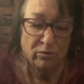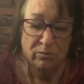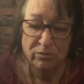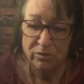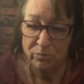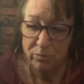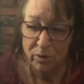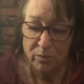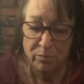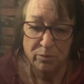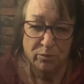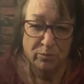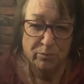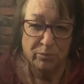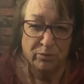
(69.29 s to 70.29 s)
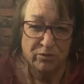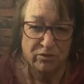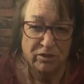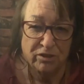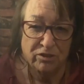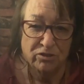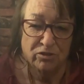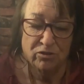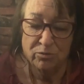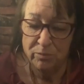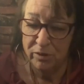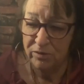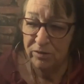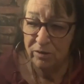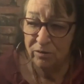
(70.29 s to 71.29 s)
the proper procedures,
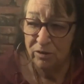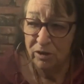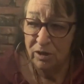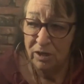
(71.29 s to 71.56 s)
but they're